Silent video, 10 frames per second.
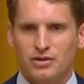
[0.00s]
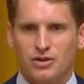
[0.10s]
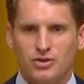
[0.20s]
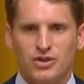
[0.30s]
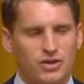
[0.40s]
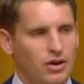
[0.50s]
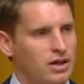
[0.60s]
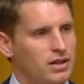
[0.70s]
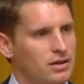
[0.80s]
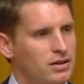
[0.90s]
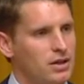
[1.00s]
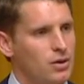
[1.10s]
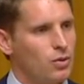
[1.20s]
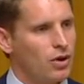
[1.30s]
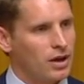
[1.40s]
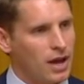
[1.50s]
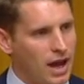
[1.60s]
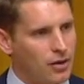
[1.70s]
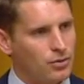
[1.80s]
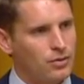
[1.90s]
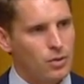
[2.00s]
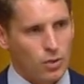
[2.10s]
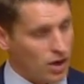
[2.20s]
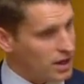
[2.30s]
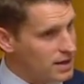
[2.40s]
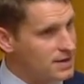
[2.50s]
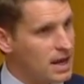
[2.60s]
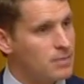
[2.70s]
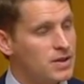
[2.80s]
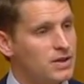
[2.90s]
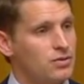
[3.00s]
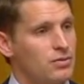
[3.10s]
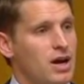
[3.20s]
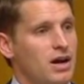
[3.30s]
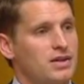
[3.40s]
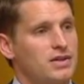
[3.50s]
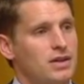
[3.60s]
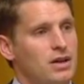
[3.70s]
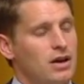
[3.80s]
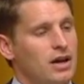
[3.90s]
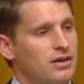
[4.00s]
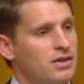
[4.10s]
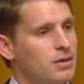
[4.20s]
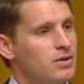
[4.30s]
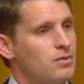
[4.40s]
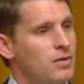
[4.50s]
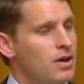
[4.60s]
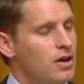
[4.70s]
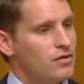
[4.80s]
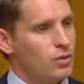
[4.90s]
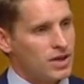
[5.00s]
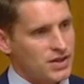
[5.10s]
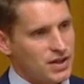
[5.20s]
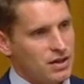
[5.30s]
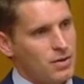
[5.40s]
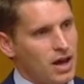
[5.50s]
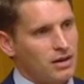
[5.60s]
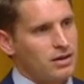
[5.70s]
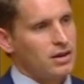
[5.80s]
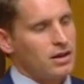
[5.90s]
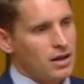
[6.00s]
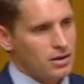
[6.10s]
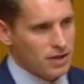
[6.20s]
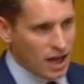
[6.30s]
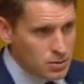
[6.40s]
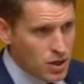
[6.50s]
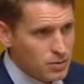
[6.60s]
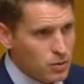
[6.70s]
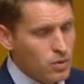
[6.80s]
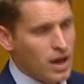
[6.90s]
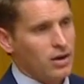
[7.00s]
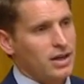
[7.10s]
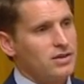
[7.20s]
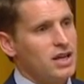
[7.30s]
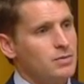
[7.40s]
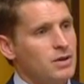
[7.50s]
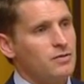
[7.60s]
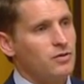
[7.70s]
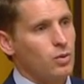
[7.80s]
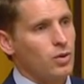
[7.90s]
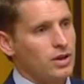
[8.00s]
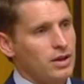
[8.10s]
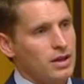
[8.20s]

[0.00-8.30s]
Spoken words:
at the Q Society, where I condemned his remarks. I condemned them for what he said about gay people, and I condemned him for what